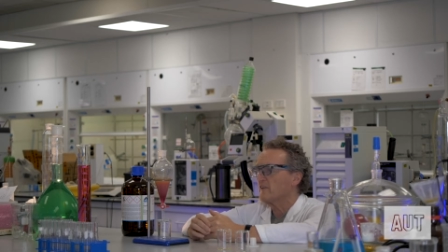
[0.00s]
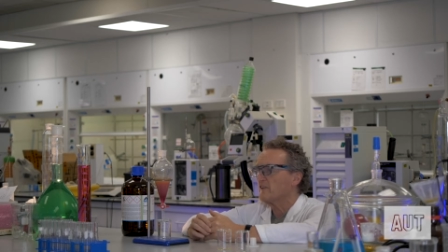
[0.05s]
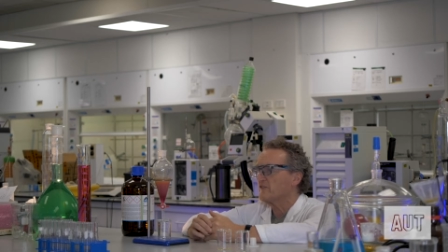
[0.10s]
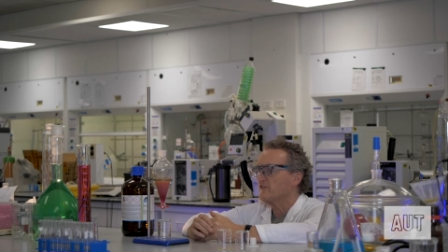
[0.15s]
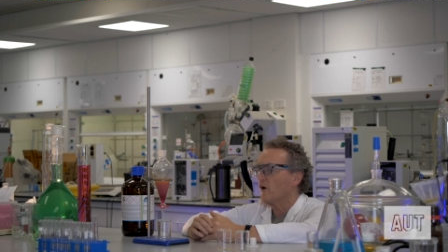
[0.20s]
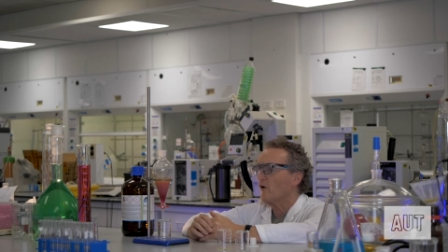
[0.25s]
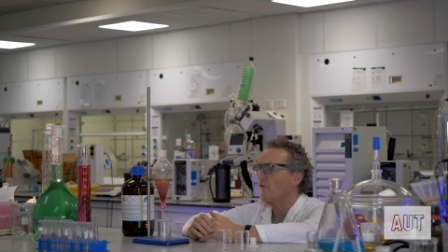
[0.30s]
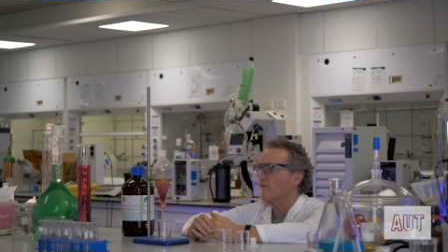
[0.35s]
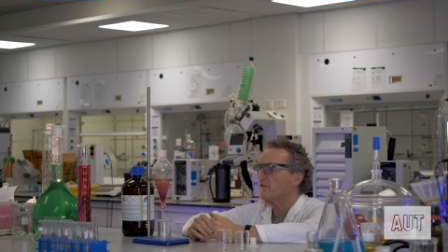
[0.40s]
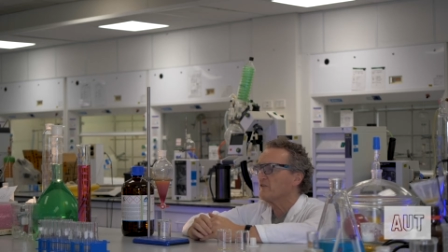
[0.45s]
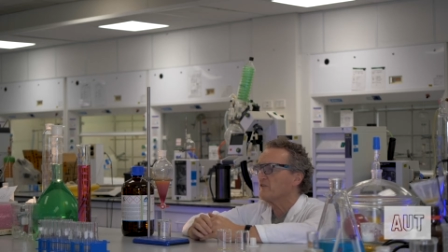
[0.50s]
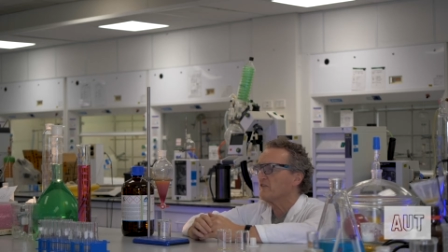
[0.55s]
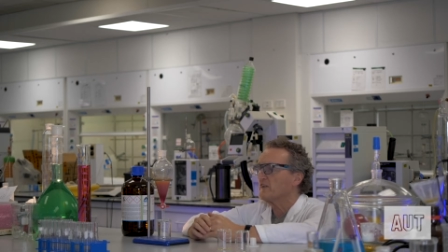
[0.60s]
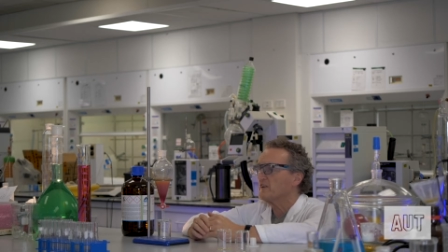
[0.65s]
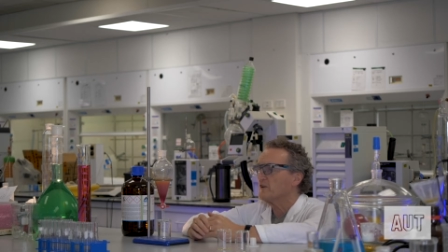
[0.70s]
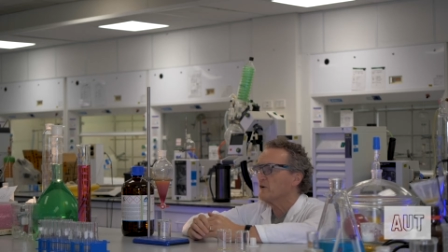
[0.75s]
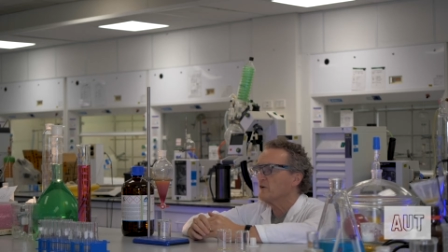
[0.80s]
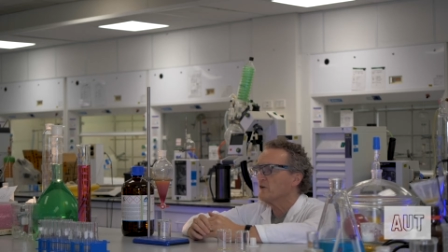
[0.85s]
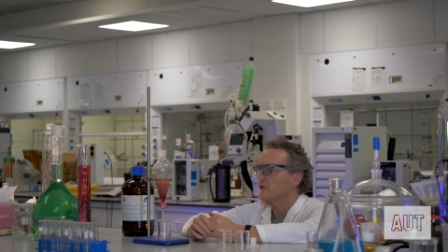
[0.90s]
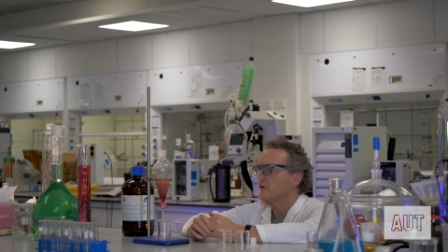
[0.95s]
the solvents
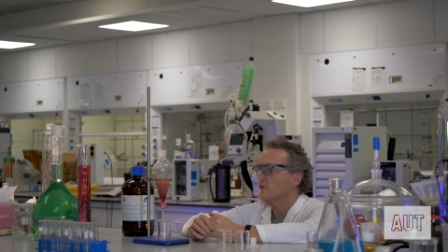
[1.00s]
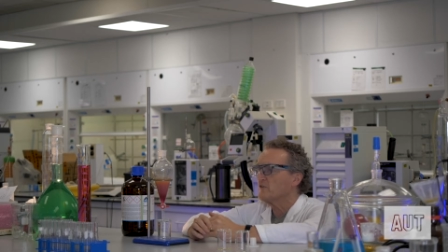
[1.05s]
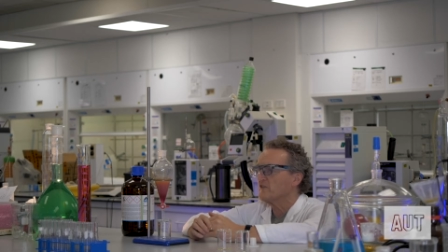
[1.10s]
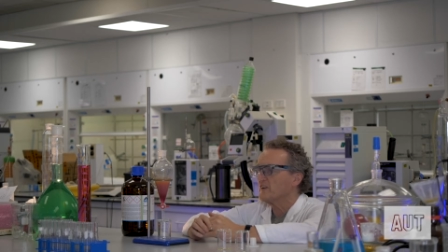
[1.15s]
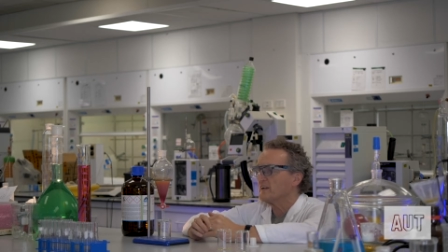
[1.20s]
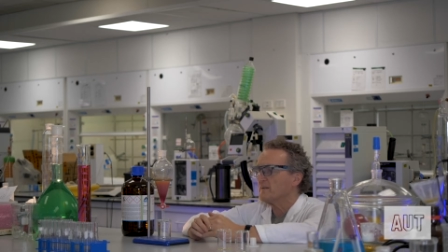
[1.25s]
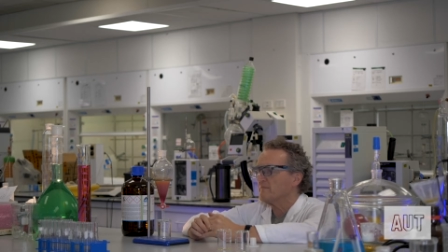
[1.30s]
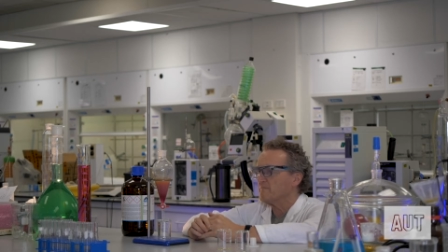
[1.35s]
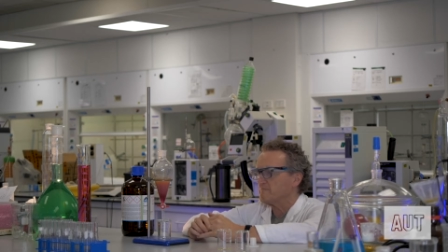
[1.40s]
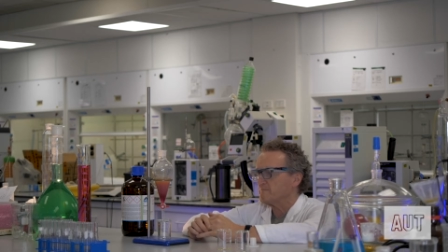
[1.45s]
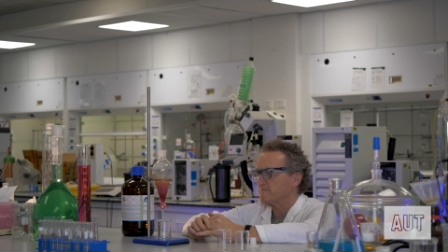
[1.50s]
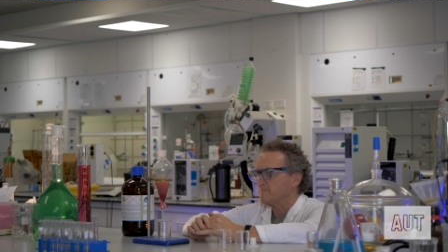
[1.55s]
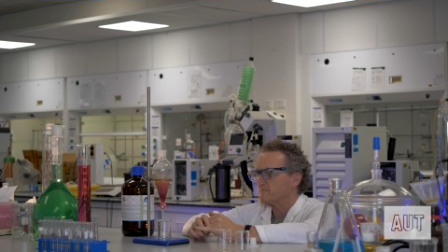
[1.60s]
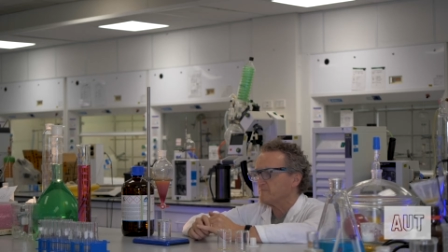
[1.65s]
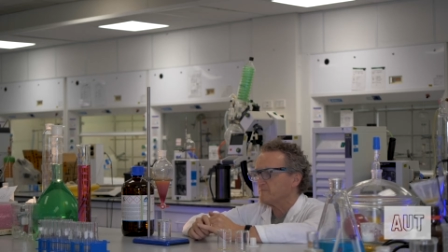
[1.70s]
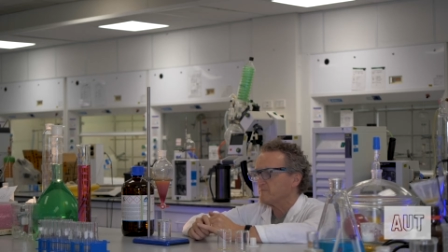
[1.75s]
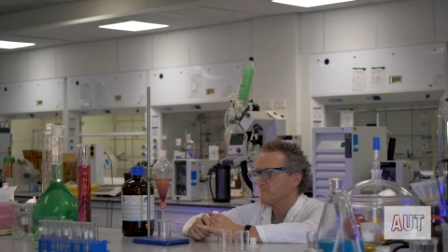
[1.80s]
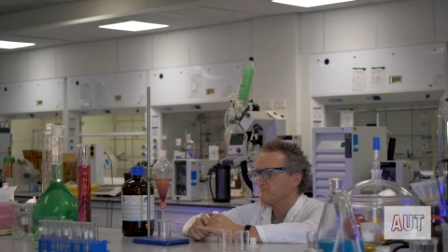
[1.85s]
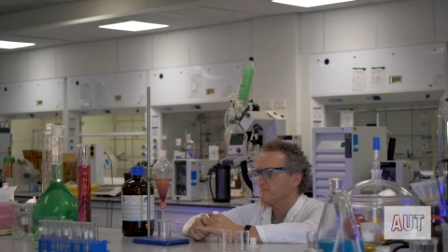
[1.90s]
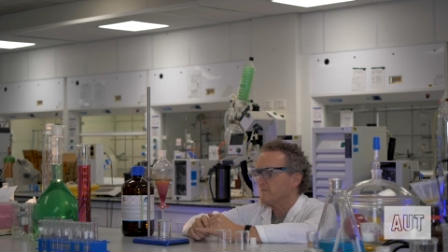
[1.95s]
that you're using.
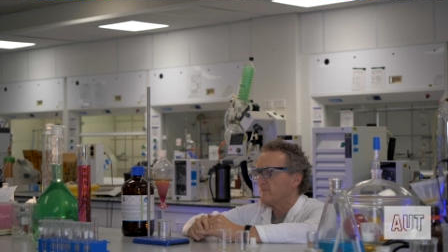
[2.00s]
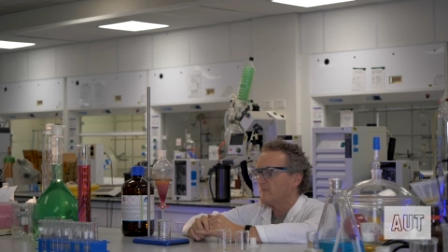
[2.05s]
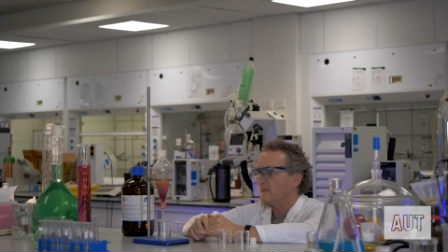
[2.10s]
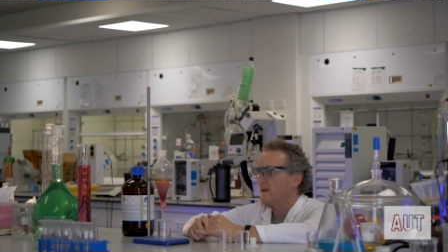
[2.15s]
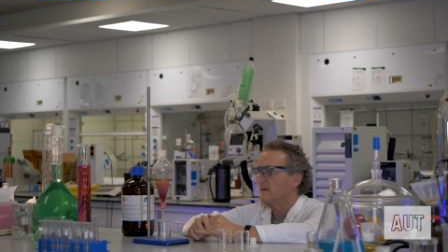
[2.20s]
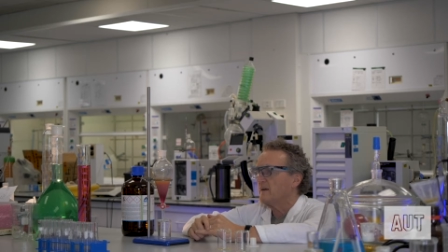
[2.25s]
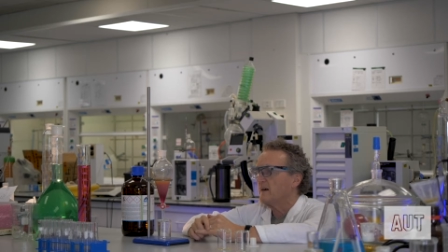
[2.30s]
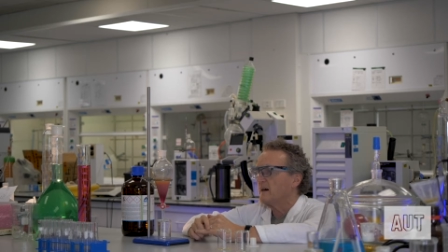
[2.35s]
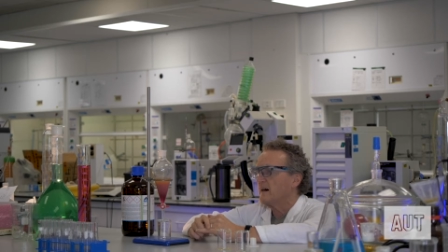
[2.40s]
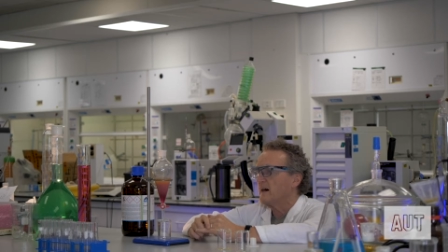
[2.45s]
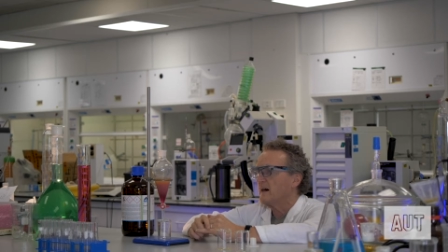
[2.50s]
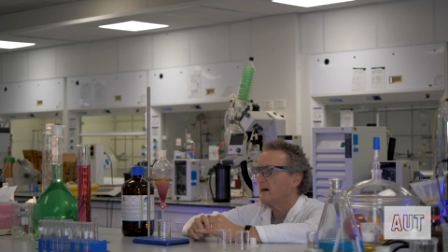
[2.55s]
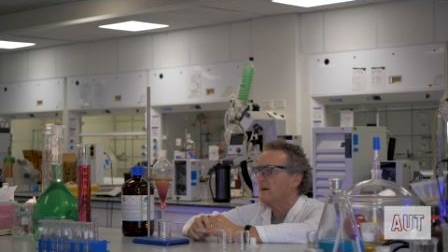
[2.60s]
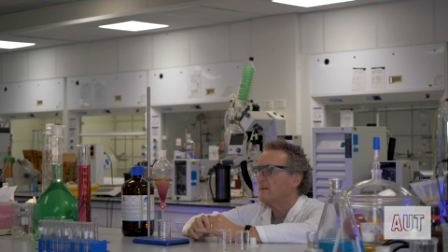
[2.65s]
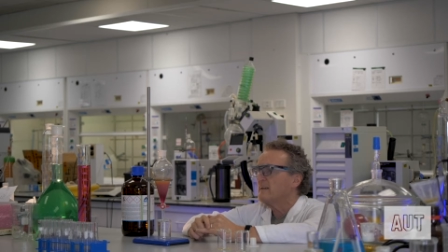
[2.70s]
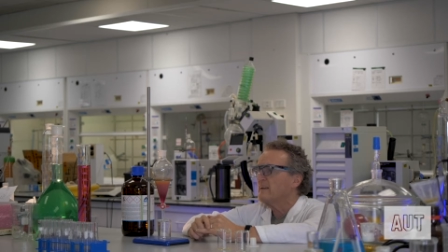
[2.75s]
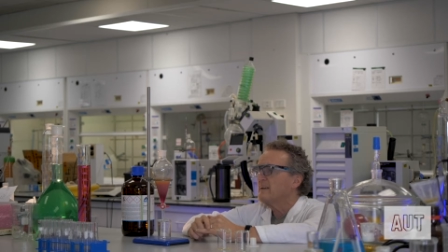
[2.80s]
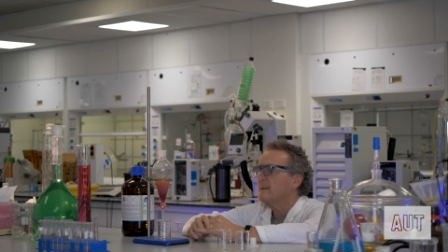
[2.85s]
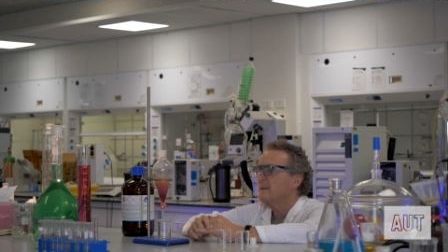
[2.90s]
Uh,